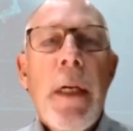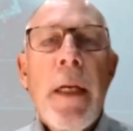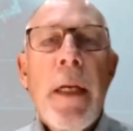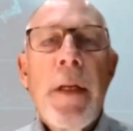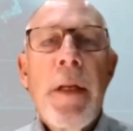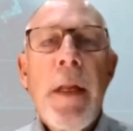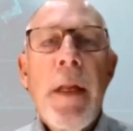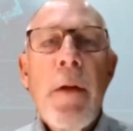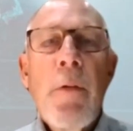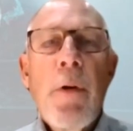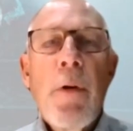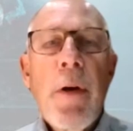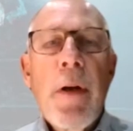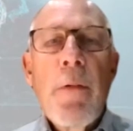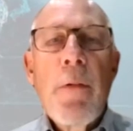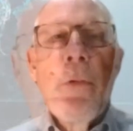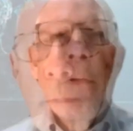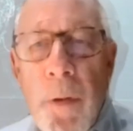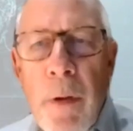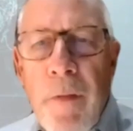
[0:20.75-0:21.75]
And today, we're going
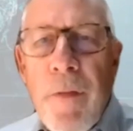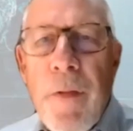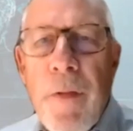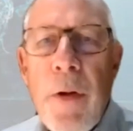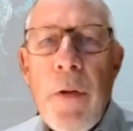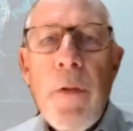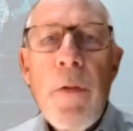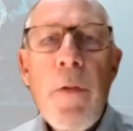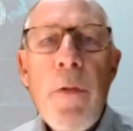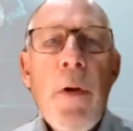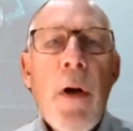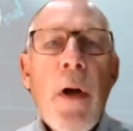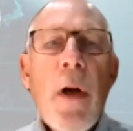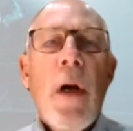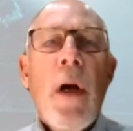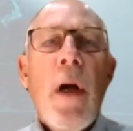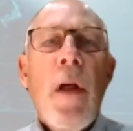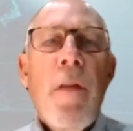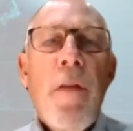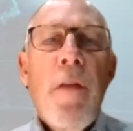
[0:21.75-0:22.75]
to review
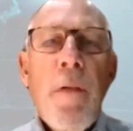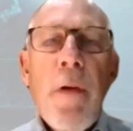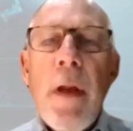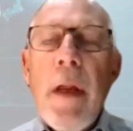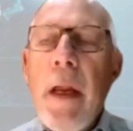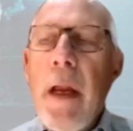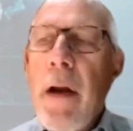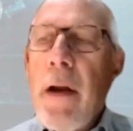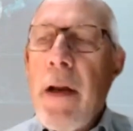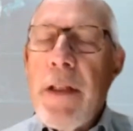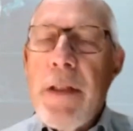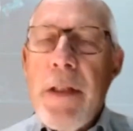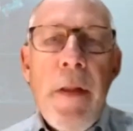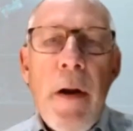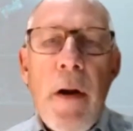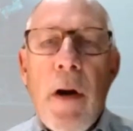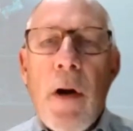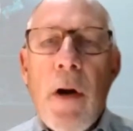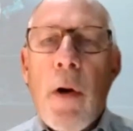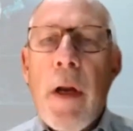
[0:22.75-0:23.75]
three areas that
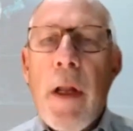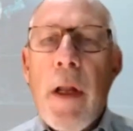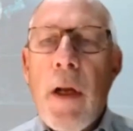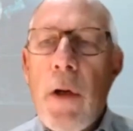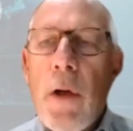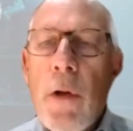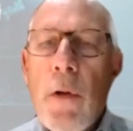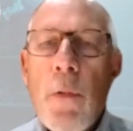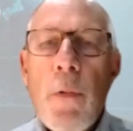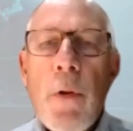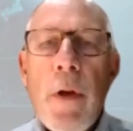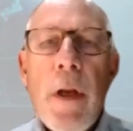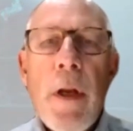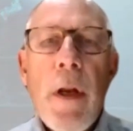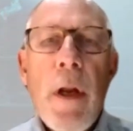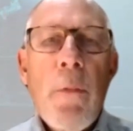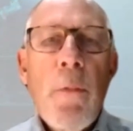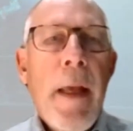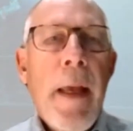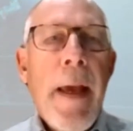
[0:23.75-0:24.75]
are critical
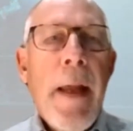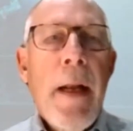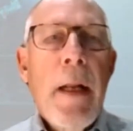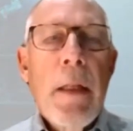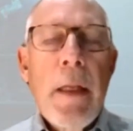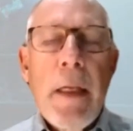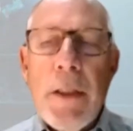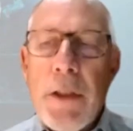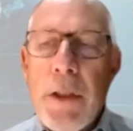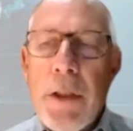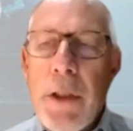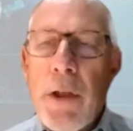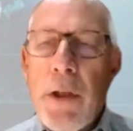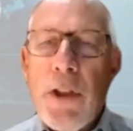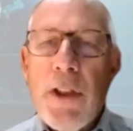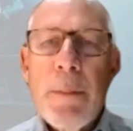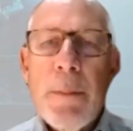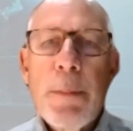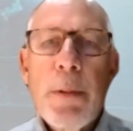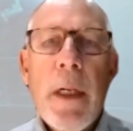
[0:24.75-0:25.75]
when analyzing your
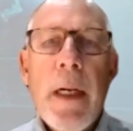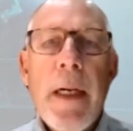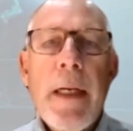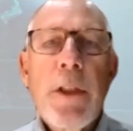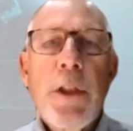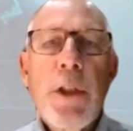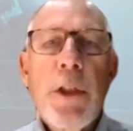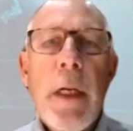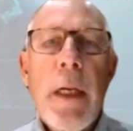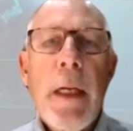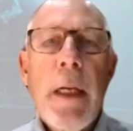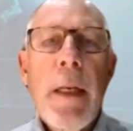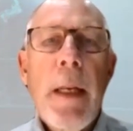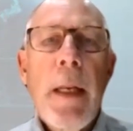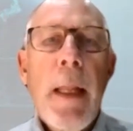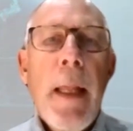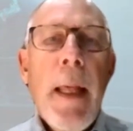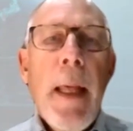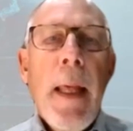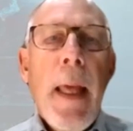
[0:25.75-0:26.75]
supply
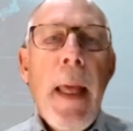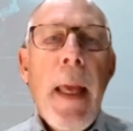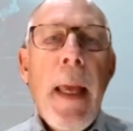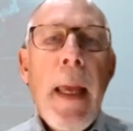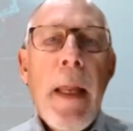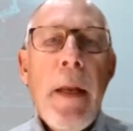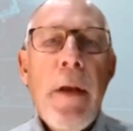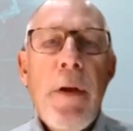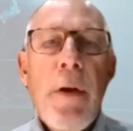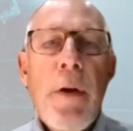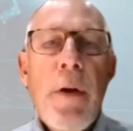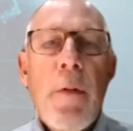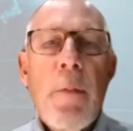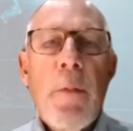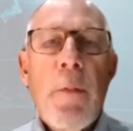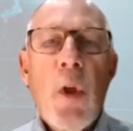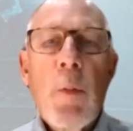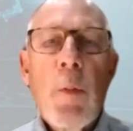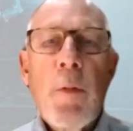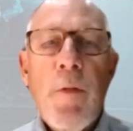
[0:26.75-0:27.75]
chain and your
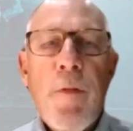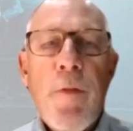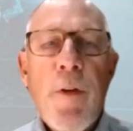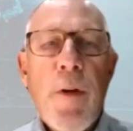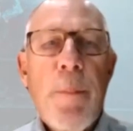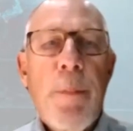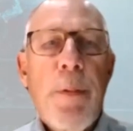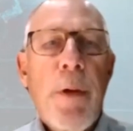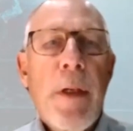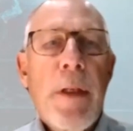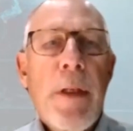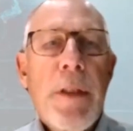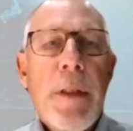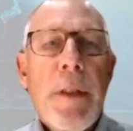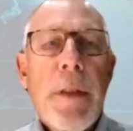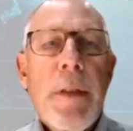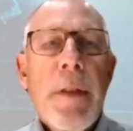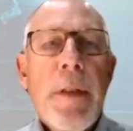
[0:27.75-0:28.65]
global footprint.